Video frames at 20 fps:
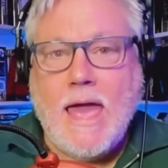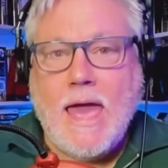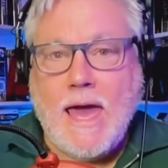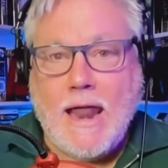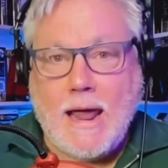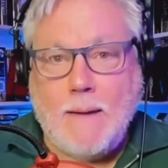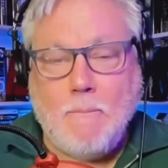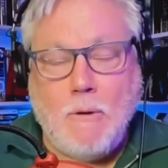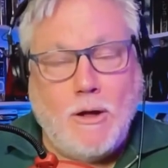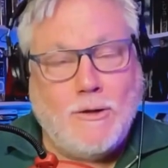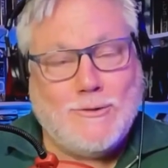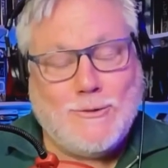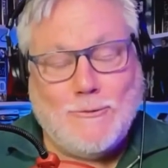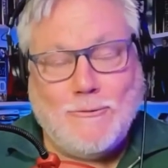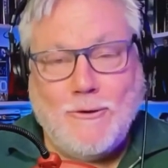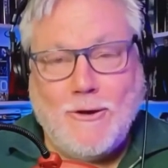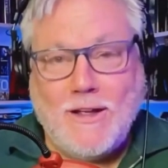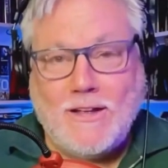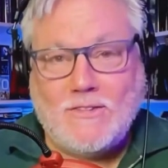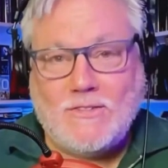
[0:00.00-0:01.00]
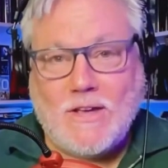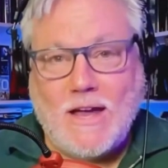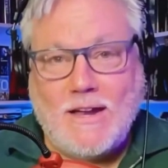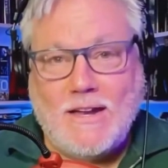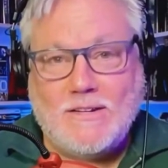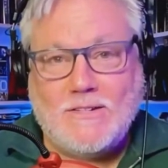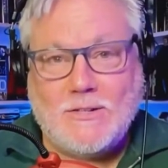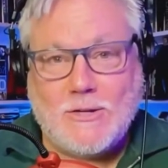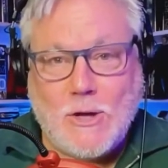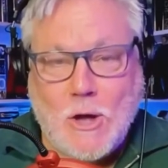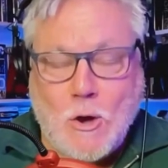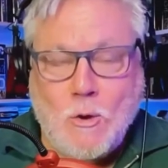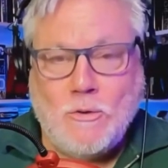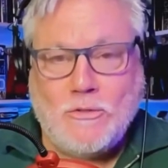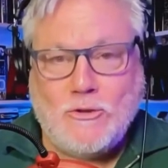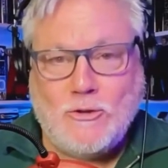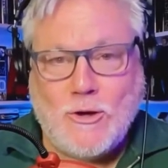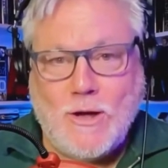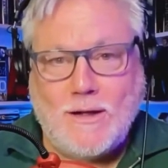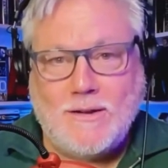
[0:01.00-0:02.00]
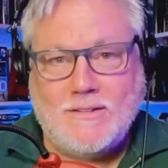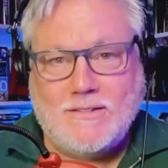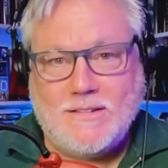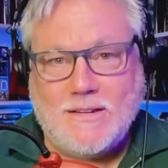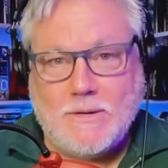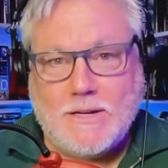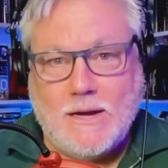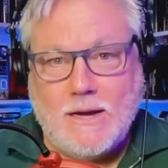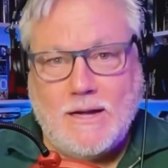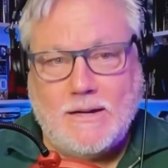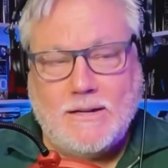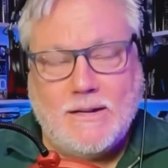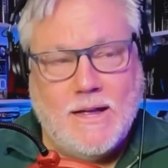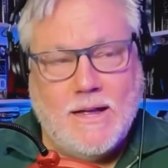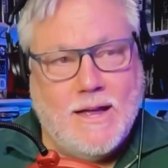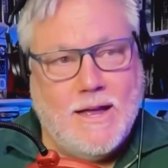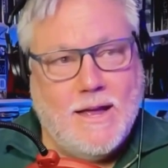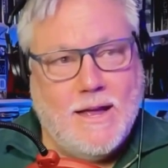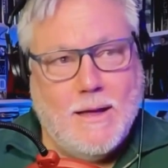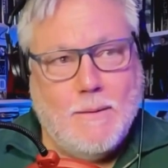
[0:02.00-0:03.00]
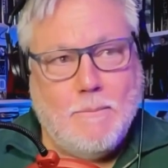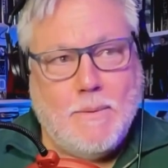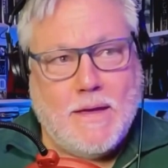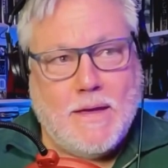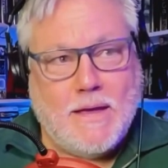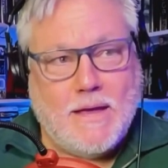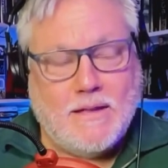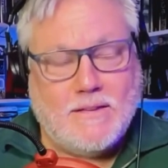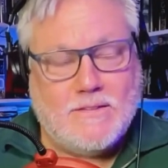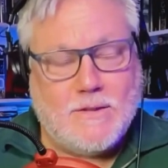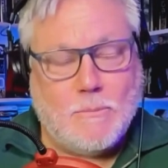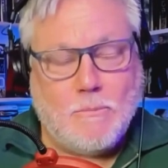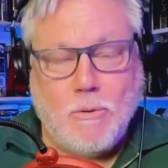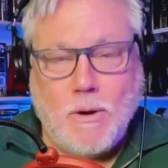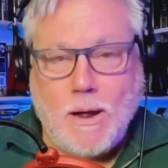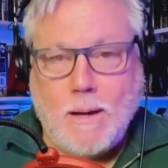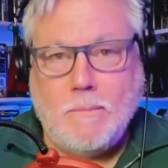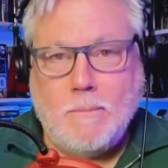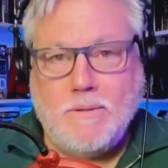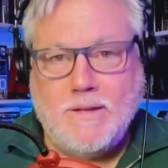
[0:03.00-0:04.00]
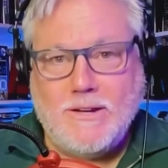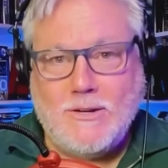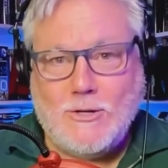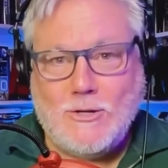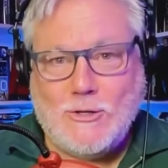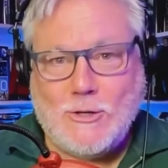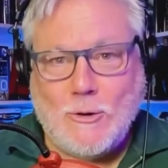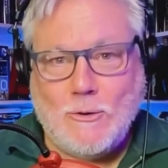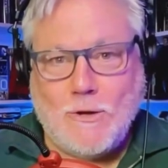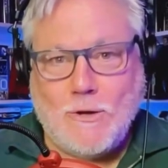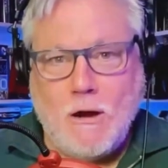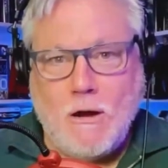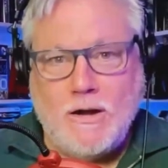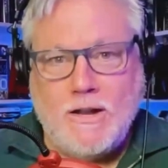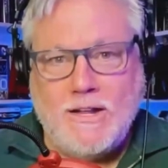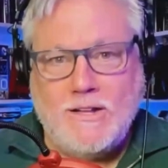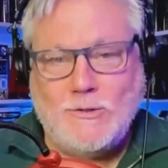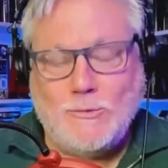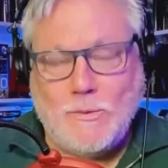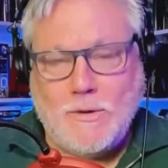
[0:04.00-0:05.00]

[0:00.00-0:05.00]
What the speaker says: And I'm also very excited to go with John to CinemaCon, because they're probably going to show Guardians.